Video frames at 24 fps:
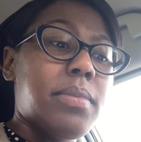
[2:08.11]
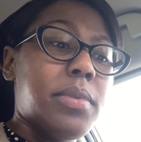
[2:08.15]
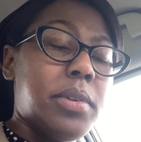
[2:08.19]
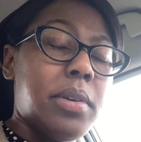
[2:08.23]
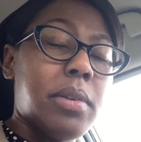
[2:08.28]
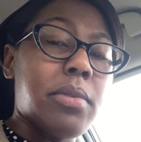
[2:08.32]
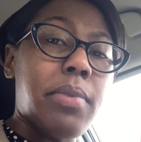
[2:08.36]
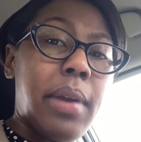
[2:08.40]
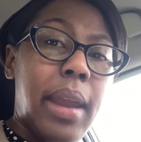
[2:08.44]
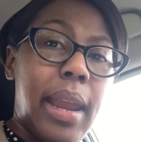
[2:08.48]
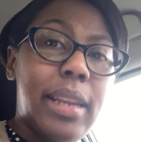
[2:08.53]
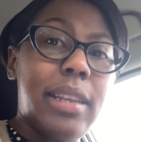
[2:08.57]

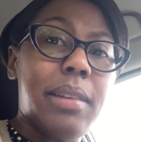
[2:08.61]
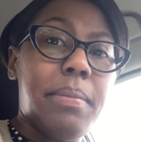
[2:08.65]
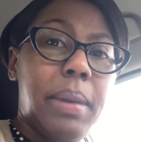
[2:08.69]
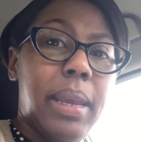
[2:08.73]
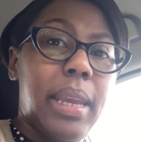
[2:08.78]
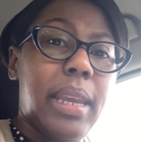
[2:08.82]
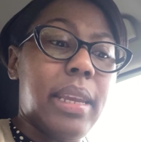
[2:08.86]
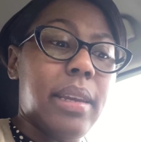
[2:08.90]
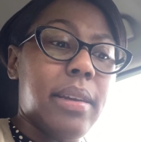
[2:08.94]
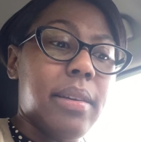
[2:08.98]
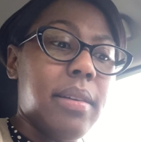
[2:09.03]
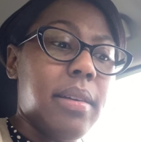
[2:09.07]
Correct
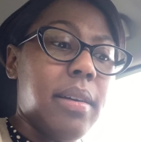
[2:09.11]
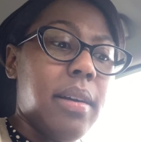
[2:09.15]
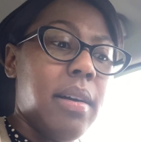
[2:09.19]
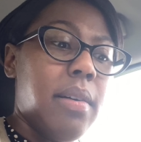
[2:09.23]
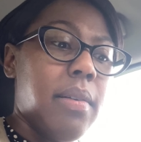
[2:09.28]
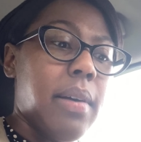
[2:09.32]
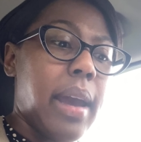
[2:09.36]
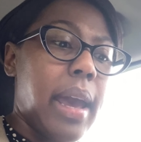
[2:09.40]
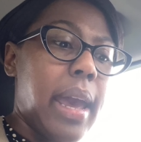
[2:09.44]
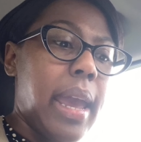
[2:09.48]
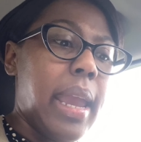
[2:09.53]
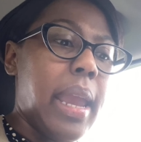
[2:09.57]
me.
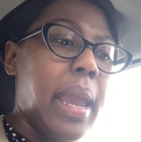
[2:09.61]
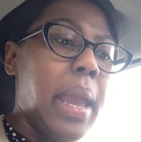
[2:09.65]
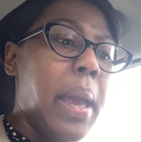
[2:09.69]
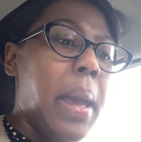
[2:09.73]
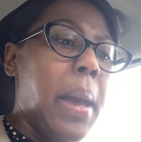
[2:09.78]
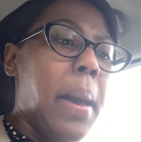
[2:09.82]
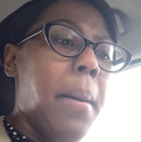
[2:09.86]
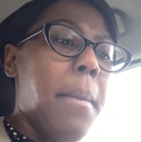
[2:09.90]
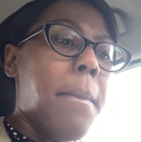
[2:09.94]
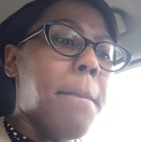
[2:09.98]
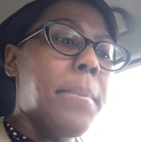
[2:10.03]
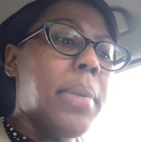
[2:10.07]
Okay?
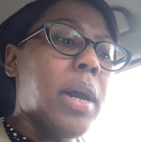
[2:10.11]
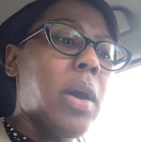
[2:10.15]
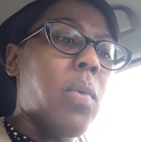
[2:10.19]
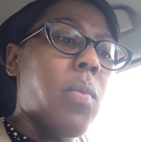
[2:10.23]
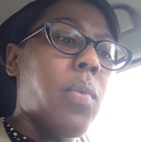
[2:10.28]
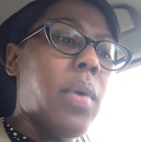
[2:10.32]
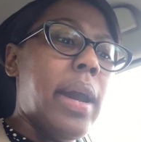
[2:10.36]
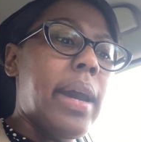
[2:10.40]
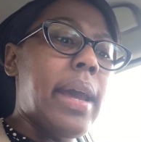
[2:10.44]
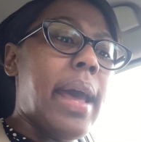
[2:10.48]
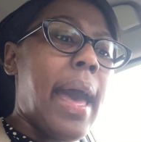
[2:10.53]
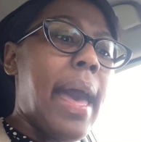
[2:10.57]
But
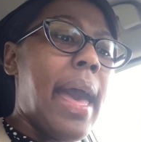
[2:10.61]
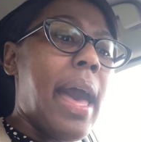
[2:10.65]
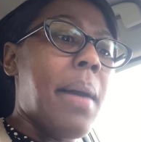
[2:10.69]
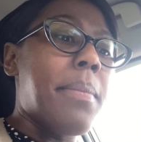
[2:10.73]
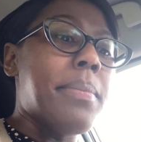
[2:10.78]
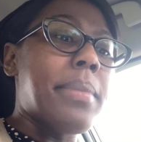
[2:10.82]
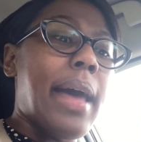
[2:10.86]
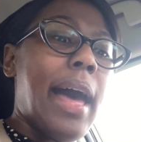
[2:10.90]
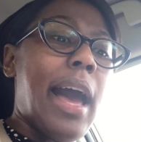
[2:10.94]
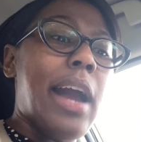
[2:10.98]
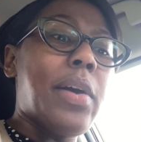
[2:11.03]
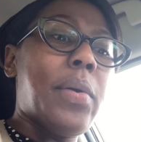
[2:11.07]
what I
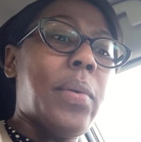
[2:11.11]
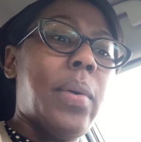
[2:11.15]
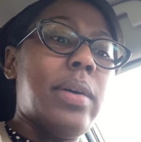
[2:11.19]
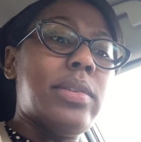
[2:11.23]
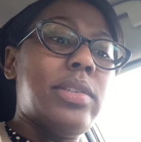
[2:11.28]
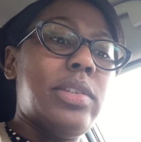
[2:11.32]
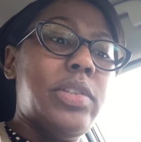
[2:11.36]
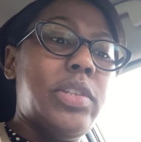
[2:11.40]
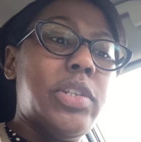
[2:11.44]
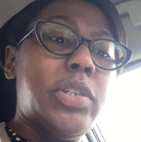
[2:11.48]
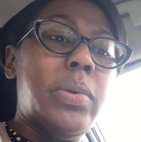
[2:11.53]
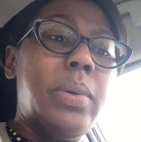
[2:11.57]
am not going
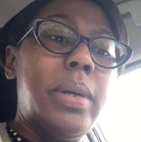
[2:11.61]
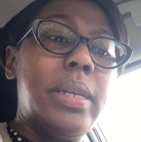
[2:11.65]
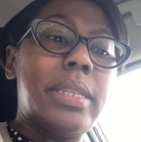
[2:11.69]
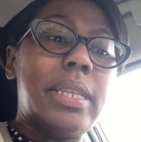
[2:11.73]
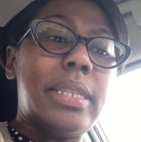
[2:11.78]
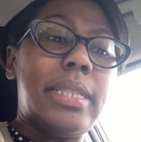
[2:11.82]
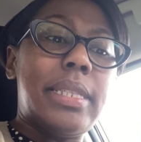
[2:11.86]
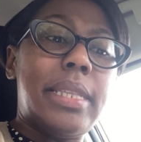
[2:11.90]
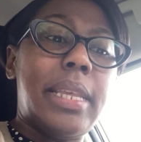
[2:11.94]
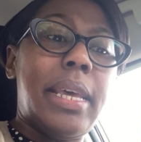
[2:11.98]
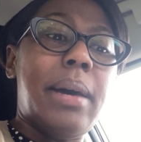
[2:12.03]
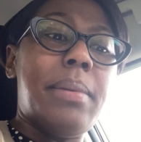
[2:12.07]
to do is
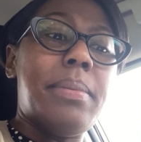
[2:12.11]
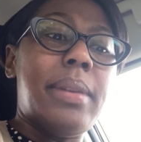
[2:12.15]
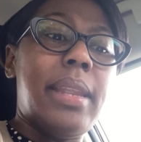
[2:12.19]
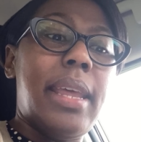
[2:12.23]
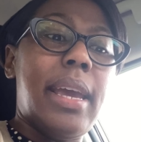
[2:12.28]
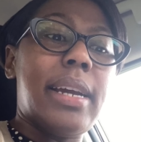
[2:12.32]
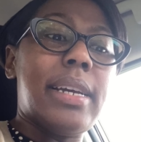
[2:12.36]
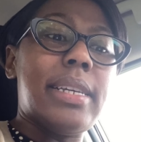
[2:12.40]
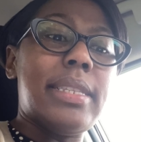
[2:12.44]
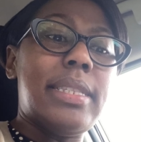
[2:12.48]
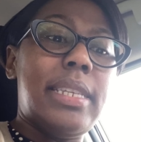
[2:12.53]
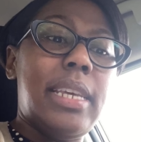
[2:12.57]
accept
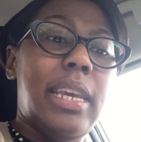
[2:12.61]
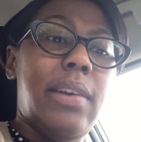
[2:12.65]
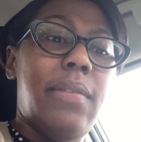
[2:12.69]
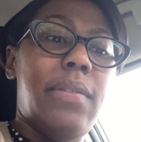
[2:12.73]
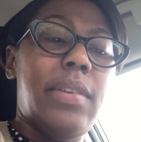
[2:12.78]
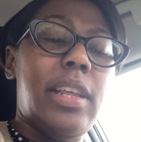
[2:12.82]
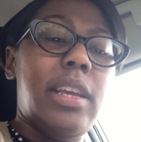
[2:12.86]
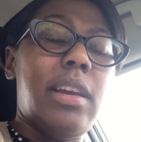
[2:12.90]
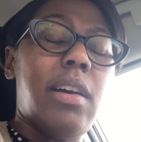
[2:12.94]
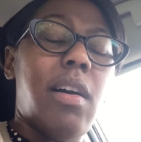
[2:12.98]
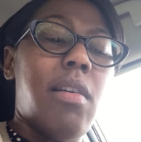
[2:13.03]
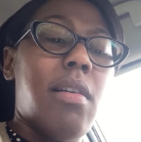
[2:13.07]

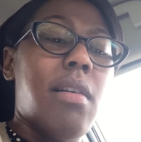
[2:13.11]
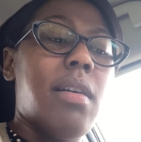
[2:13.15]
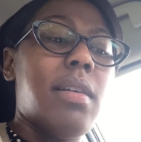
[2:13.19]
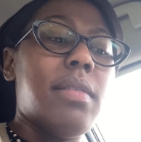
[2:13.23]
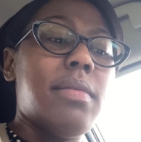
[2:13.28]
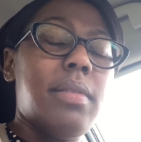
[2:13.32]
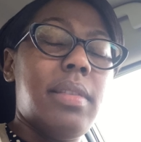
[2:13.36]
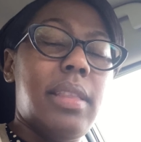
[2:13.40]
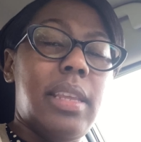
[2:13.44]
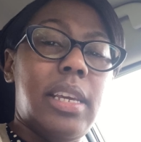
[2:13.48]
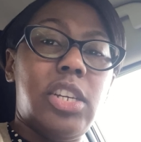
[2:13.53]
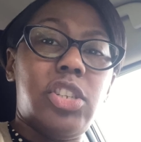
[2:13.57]
negativity
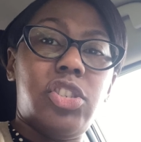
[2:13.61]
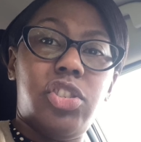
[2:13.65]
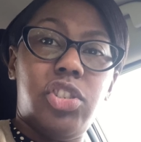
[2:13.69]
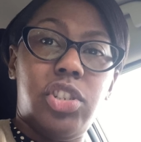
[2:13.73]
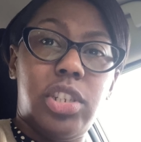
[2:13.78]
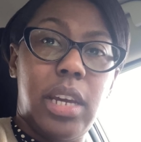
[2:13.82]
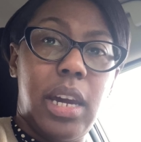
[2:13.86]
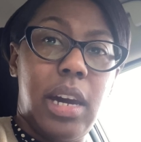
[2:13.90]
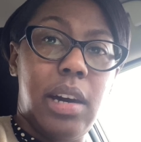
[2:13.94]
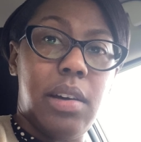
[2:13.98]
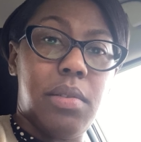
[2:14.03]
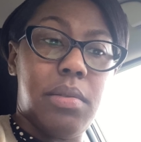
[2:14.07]
on this
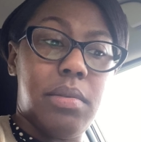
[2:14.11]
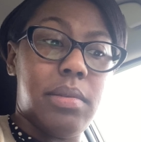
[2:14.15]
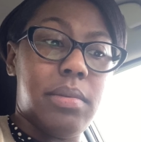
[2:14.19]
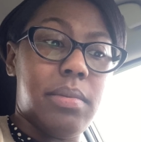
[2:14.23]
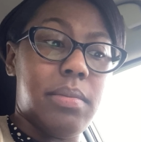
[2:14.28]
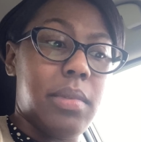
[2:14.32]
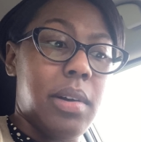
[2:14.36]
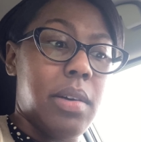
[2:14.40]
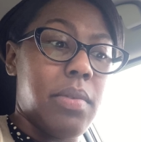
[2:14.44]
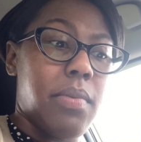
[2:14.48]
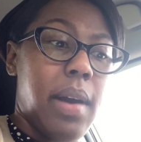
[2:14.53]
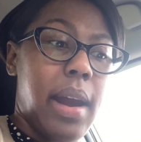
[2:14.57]

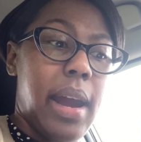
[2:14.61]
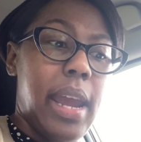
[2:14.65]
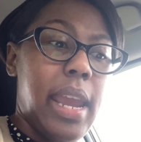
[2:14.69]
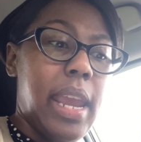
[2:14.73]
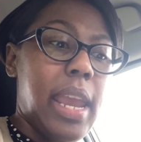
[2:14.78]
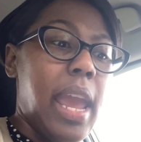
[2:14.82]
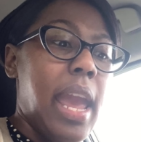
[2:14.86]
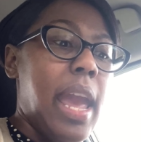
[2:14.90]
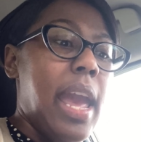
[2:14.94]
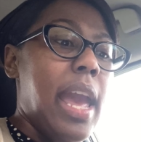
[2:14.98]
channel. All right?